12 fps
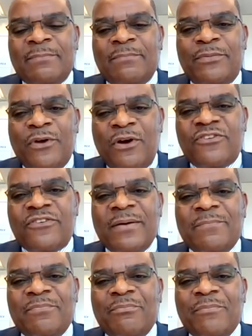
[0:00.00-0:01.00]

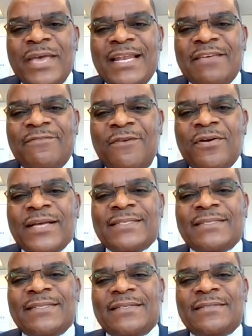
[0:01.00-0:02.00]
program mainly
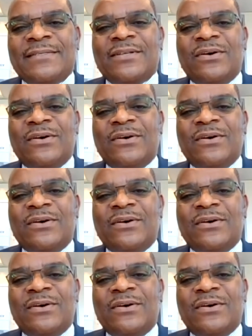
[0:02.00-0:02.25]
focuses